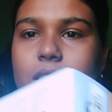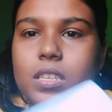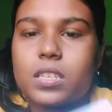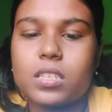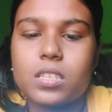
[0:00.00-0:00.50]

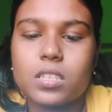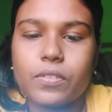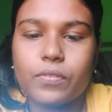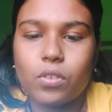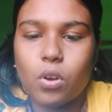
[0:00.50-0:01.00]
is
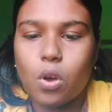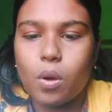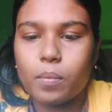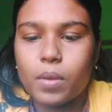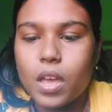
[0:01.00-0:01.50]

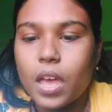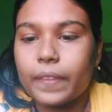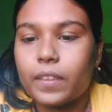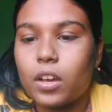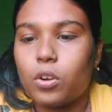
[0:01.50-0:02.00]
from
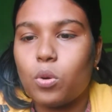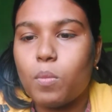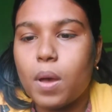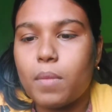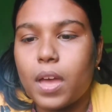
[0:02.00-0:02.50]
the
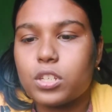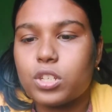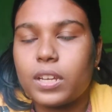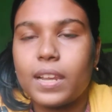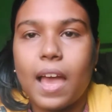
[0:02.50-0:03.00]
Aroma
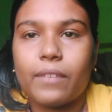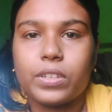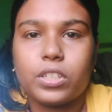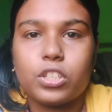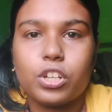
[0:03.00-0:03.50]
Magic
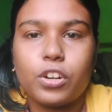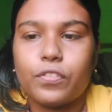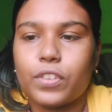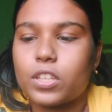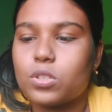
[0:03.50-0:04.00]
Lavender
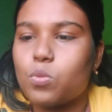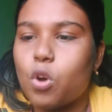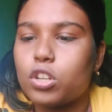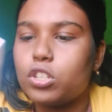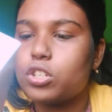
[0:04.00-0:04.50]
face
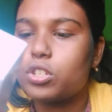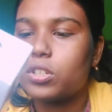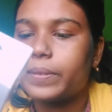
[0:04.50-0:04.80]
wash.